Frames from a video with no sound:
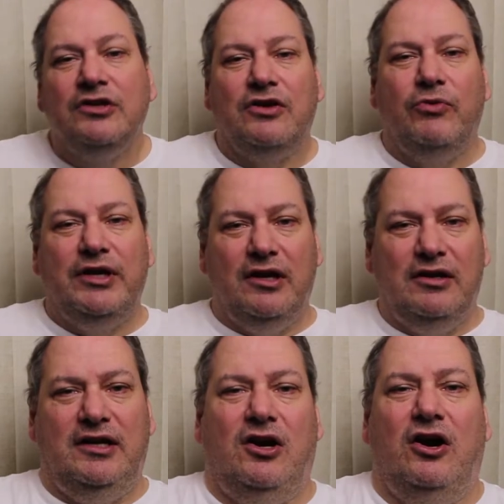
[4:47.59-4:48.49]
So we know
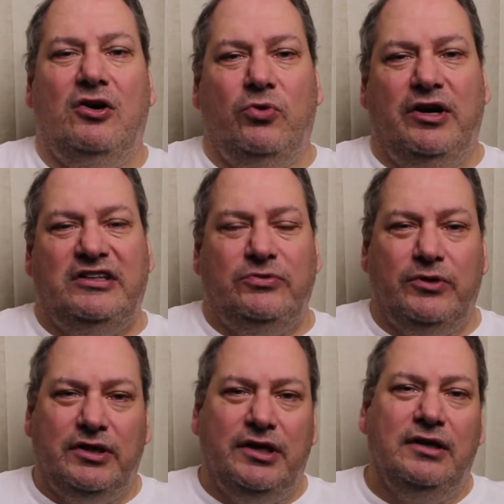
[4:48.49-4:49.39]
that the hardware is
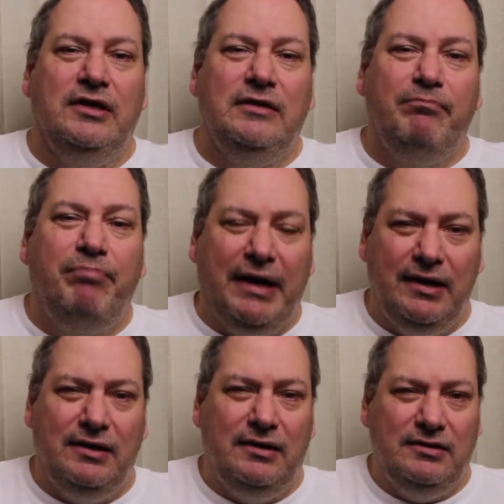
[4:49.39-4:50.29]
working,
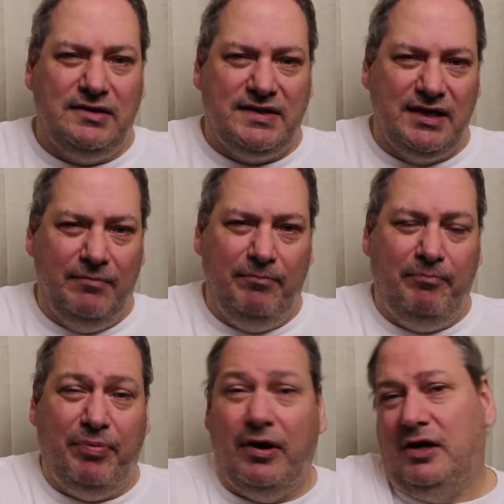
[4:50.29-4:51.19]
but some
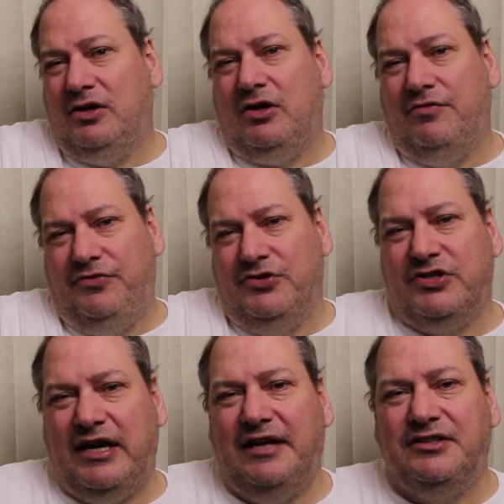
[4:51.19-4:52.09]
part of your
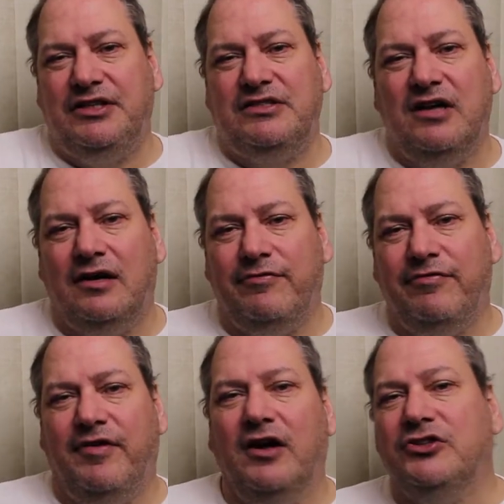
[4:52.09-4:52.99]
sketch is not
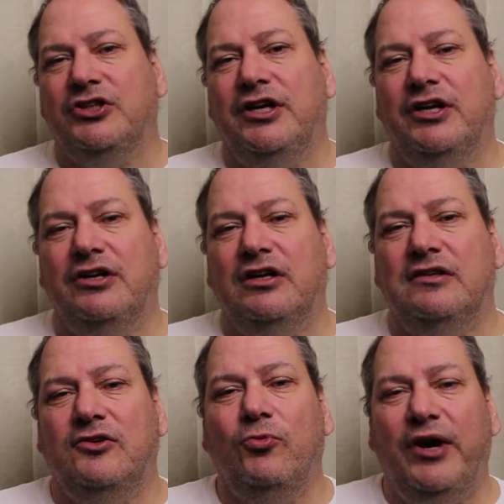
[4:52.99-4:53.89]
functioning
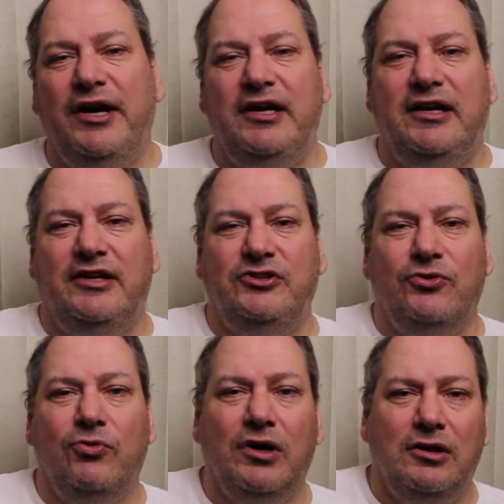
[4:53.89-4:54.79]
the way that
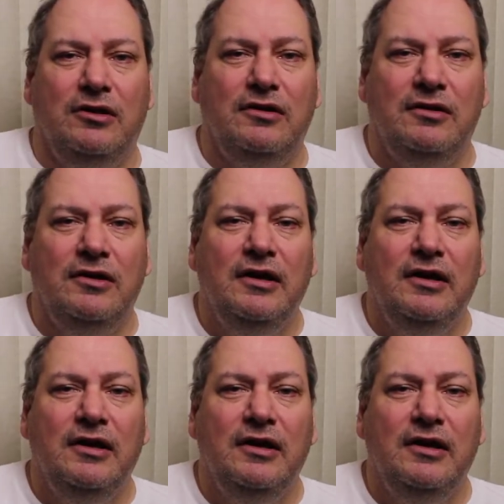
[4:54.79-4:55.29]
you want.